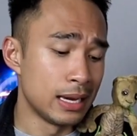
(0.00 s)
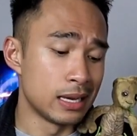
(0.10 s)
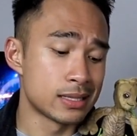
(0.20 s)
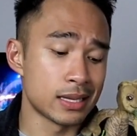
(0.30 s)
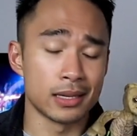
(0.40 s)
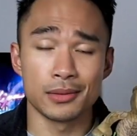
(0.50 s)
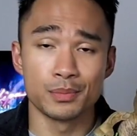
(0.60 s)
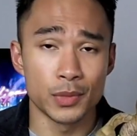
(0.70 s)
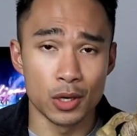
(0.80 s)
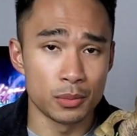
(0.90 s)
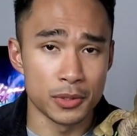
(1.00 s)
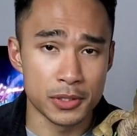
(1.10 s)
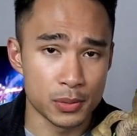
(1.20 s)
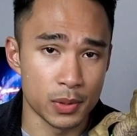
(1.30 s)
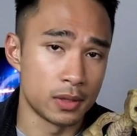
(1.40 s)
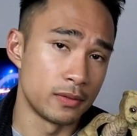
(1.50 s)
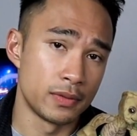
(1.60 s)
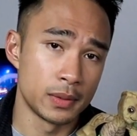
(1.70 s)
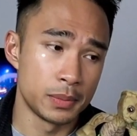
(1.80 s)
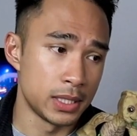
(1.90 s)
It's like almost 12
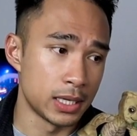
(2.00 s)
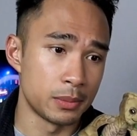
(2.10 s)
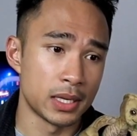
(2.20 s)
p.m.